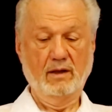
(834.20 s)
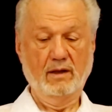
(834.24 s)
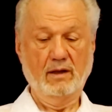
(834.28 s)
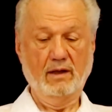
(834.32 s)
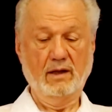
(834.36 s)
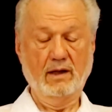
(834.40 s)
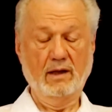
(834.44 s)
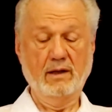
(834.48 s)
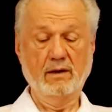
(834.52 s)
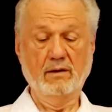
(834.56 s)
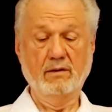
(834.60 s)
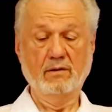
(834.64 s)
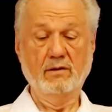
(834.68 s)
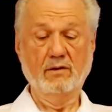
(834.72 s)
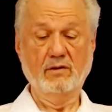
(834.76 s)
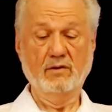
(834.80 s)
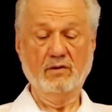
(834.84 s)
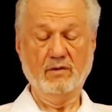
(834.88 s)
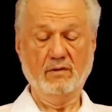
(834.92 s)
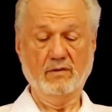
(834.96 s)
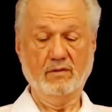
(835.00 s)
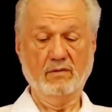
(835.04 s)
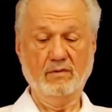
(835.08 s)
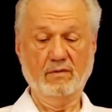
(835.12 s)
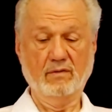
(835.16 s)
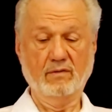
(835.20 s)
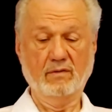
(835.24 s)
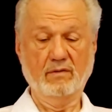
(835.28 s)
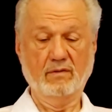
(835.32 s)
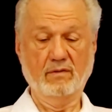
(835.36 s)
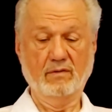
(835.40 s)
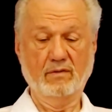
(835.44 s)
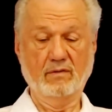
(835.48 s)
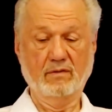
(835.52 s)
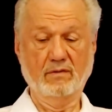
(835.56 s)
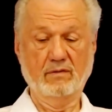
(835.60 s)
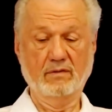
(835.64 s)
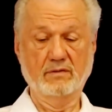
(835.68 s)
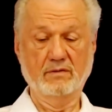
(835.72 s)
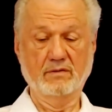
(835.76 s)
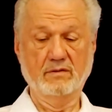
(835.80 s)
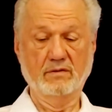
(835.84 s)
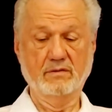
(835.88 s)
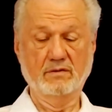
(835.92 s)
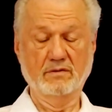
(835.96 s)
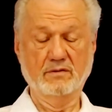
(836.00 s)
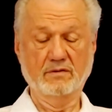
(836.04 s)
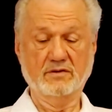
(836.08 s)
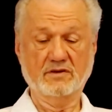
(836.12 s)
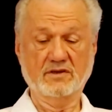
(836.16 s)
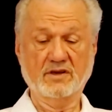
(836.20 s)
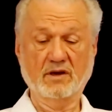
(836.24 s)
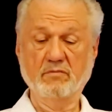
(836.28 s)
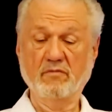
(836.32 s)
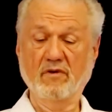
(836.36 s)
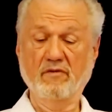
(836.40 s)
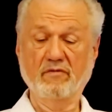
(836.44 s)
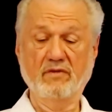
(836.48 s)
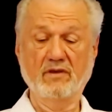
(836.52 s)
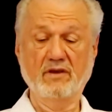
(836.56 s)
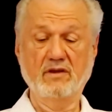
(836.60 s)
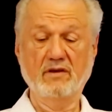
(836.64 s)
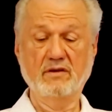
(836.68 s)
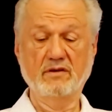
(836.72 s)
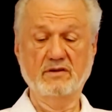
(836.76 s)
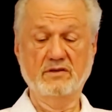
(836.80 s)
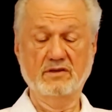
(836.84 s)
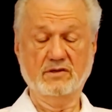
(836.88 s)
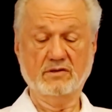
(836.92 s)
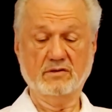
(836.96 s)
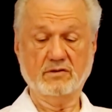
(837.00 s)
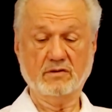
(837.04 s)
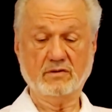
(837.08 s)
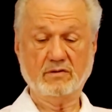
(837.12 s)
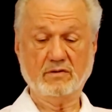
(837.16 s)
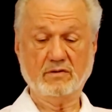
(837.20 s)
And some of these